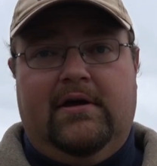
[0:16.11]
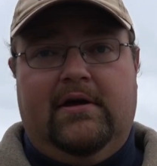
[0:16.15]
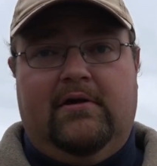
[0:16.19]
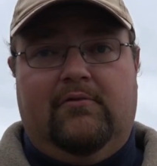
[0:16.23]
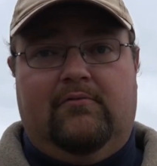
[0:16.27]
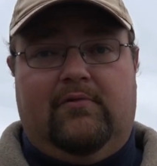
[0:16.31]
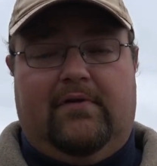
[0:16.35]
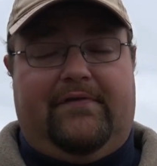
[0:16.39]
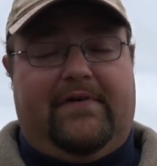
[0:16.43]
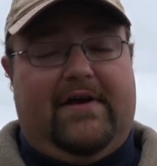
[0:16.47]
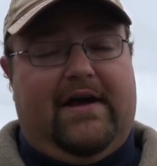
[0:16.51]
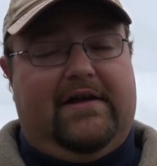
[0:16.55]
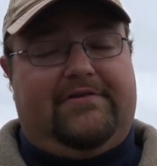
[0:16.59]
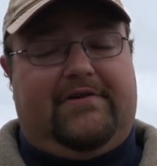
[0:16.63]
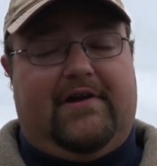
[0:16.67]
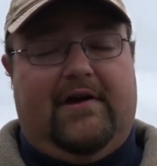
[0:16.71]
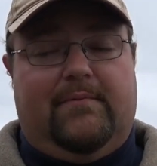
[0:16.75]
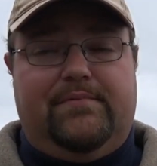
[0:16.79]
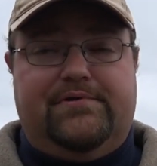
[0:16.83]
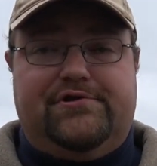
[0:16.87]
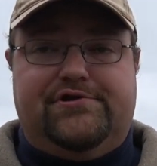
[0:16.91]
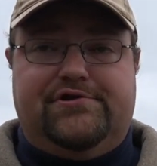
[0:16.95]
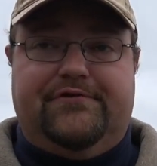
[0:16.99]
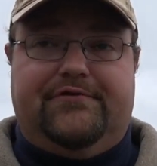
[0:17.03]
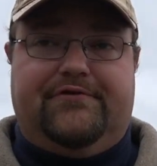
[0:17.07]
We've had
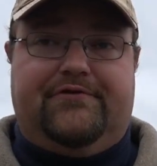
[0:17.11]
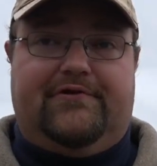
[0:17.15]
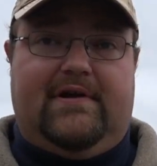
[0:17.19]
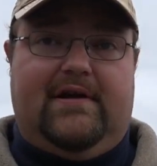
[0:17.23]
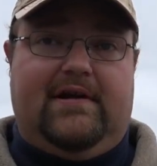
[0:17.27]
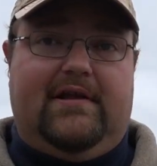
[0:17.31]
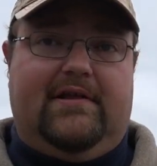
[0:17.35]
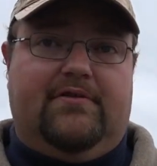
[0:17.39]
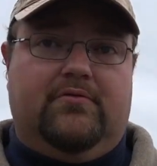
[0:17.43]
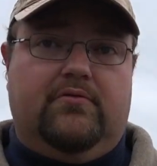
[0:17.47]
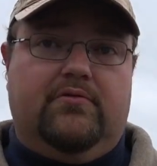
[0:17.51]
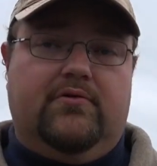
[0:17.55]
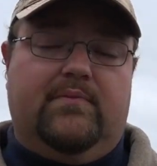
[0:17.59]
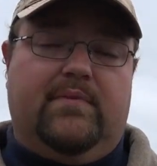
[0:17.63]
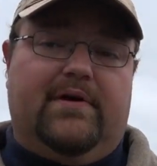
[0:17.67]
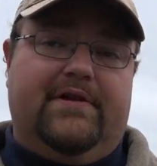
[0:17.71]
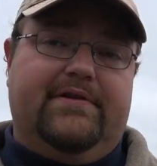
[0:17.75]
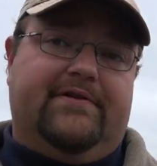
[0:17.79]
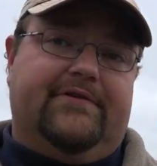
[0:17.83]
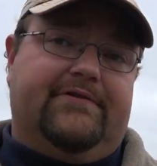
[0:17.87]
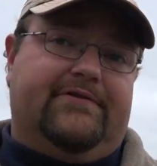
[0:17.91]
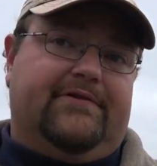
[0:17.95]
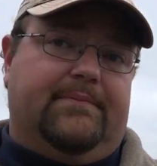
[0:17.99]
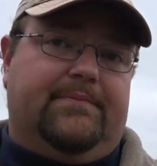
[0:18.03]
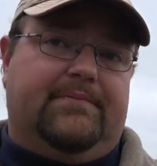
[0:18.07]
temperatures steady through the month
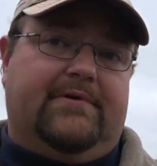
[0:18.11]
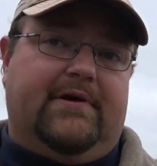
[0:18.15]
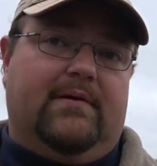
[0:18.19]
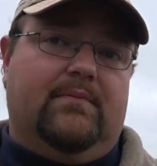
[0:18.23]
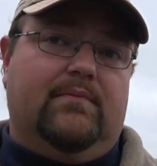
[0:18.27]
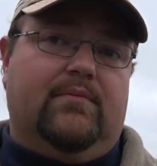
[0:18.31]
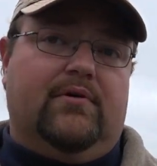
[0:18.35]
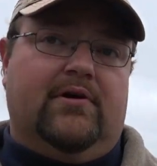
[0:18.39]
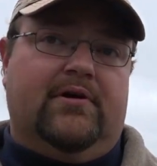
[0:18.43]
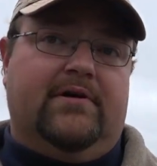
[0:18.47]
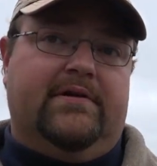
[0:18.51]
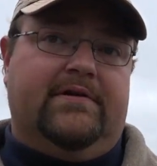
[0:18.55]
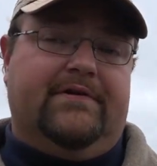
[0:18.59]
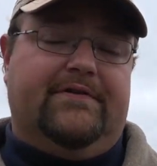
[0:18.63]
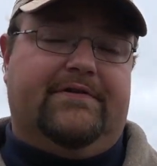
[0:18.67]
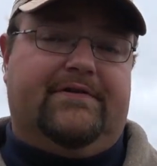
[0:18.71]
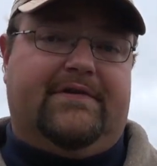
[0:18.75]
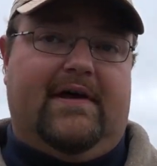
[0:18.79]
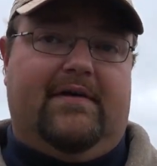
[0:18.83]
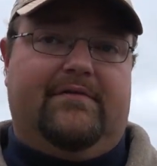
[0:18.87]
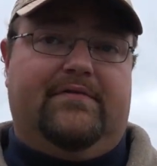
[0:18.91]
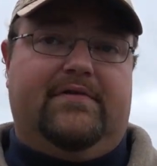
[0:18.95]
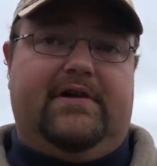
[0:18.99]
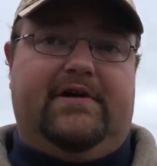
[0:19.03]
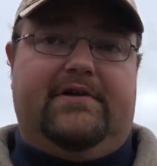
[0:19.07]
of September in the
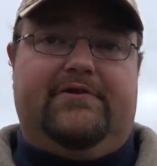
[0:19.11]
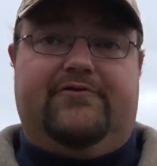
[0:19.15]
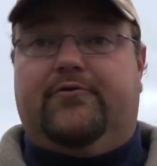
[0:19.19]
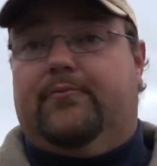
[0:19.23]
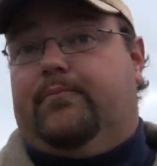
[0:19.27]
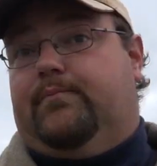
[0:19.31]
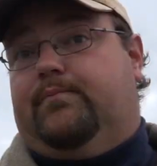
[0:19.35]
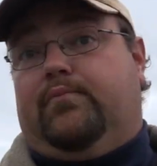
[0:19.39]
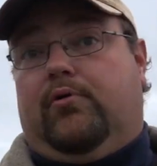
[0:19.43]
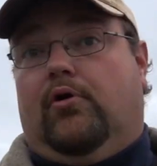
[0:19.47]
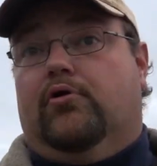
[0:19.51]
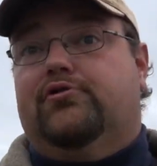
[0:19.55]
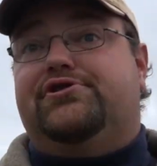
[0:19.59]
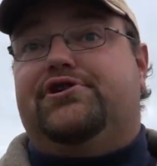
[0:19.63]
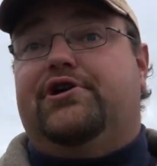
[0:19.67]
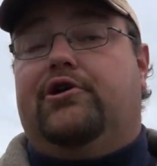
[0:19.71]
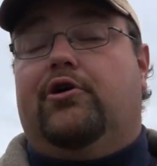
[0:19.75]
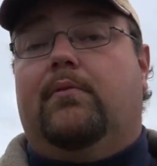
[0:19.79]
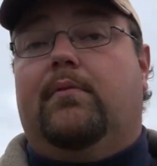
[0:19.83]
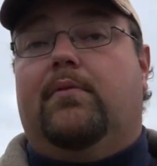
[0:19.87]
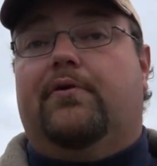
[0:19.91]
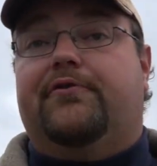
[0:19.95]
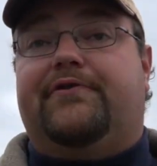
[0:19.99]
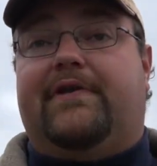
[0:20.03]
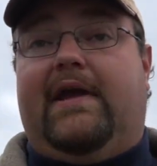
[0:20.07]
70s, approaching
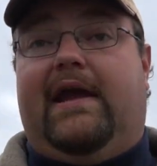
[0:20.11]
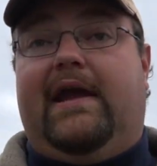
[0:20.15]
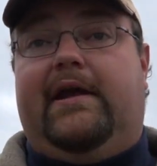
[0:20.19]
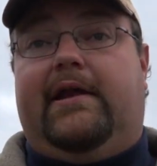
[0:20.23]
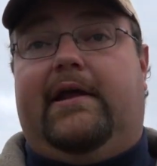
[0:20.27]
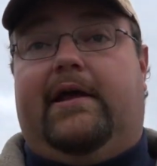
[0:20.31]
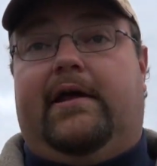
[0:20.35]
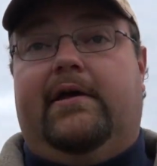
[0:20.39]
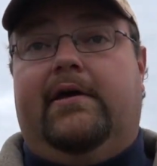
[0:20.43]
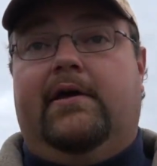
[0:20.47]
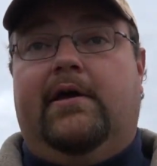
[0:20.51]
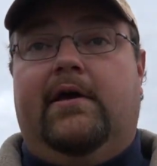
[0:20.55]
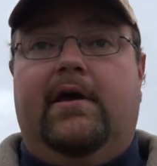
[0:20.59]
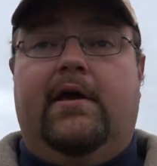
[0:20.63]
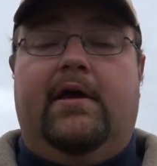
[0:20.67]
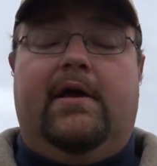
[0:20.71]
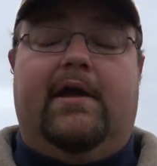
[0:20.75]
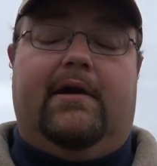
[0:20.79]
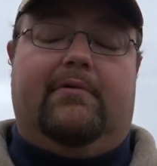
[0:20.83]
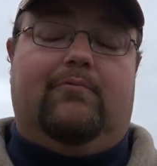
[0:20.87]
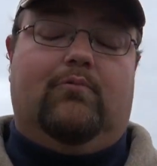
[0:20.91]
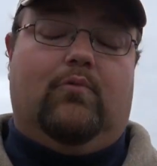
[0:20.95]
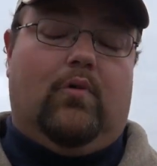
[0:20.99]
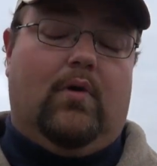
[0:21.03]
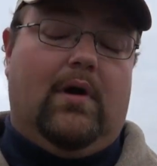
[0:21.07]
almost 80.
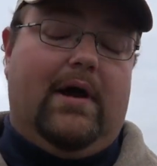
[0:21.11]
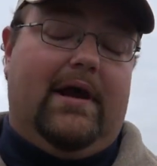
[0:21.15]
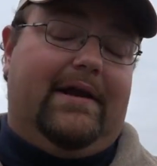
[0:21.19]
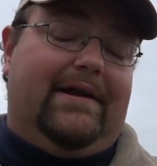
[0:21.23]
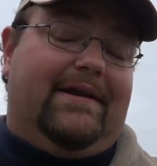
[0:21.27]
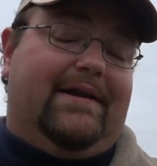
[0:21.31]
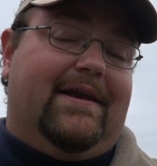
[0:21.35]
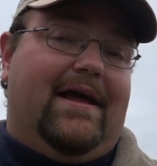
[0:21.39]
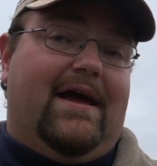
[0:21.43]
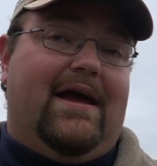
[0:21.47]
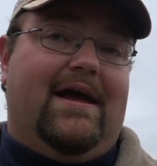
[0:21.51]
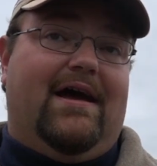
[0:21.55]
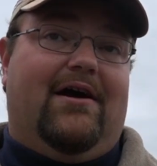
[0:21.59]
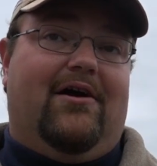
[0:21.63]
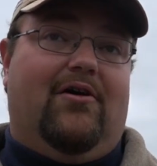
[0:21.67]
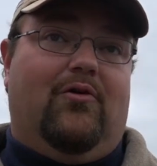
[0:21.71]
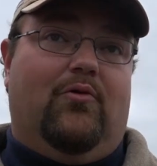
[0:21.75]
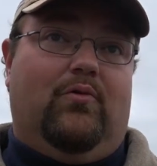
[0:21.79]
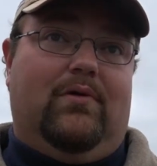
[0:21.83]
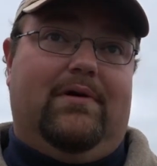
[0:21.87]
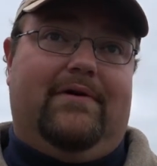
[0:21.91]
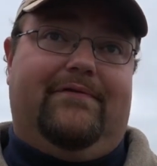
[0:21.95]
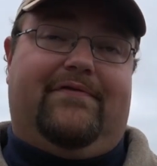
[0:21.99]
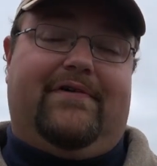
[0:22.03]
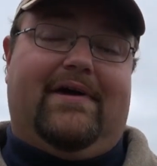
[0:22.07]
And right now
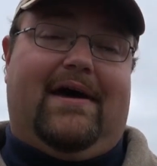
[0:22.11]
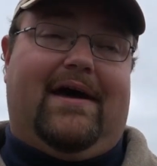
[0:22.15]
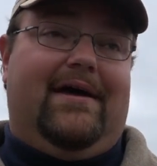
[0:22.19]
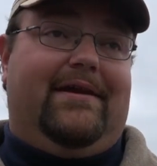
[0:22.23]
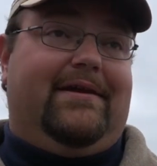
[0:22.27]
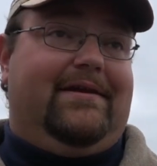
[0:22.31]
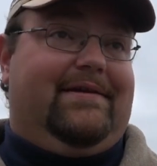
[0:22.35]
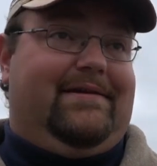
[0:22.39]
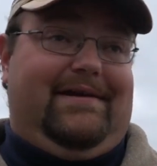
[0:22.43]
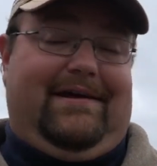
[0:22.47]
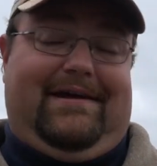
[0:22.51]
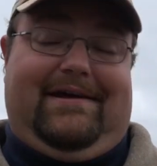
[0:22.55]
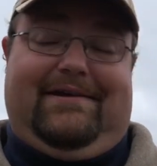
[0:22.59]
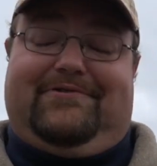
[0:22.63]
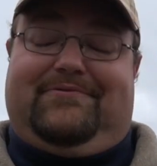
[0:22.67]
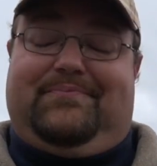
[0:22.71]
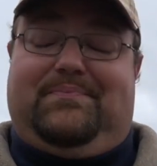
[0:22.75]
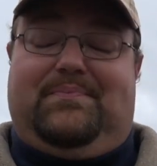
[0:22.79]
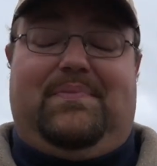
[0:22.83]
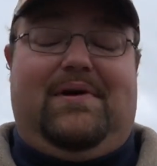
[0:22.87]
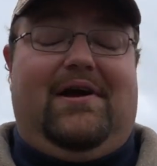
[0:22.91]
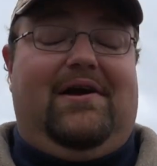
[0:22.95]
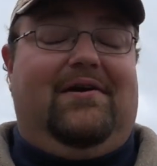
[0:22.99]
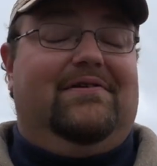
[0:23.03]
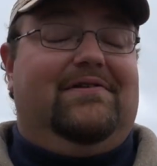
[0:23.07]
we've had it's
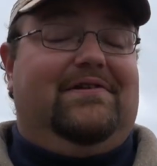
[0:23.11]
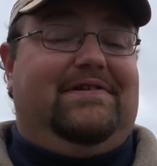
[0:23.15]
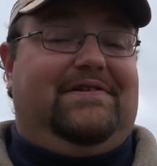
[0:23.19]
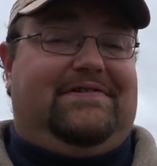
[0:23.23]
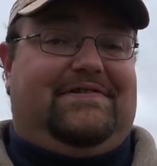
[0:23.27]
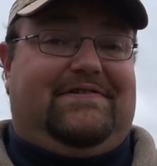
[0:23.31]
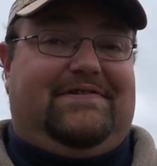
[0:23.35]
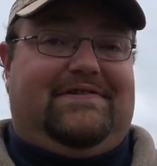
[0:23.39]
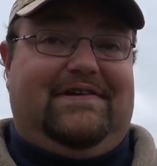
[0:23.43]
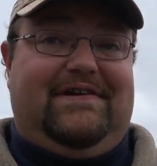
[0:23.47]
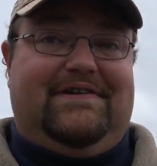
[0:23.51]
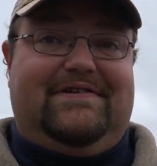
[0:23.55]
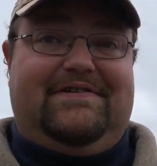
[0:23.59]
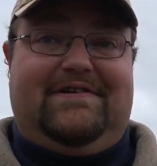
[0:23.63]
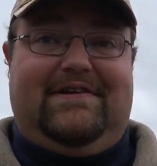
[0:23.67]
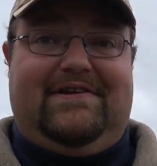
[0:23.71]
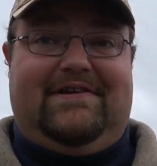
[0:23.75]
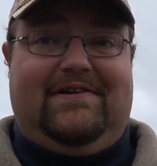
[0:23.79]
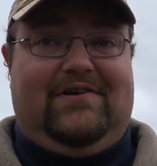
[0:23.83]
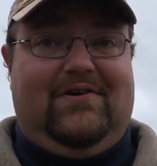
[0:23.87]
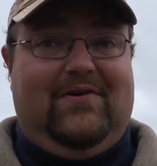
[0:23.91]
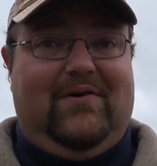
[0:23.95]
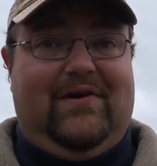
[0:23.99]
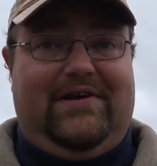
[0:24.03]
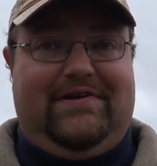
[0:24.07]
barely 60
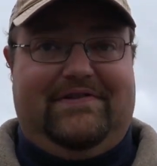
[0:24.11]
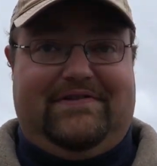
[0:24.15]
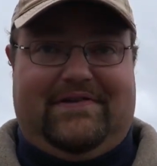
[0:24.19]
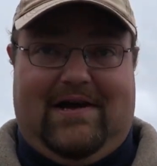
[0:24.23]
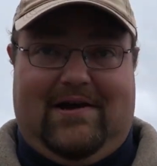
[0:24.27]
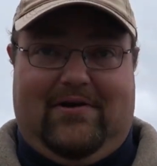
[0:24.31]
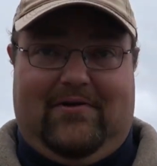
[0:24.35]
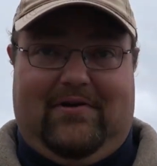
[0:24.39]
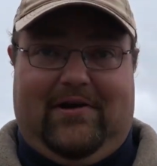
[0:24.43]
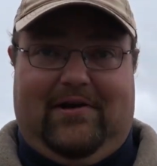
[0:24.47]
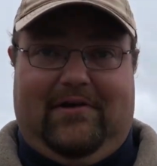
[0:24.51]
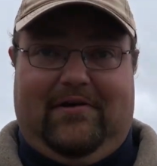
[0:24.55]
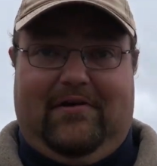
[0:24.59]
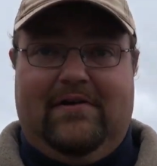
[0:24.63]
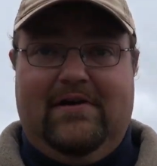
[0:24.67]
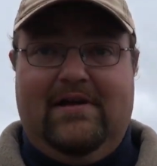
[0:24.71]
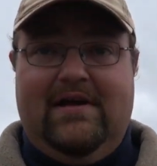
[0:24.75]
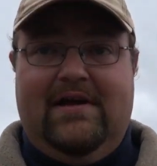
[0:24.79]
degrees out here.